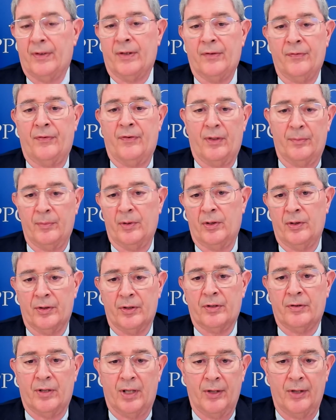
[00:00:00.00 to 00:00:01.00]
a similar
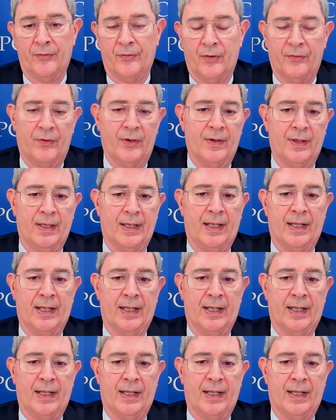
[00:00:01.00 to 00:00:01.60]
crisis in the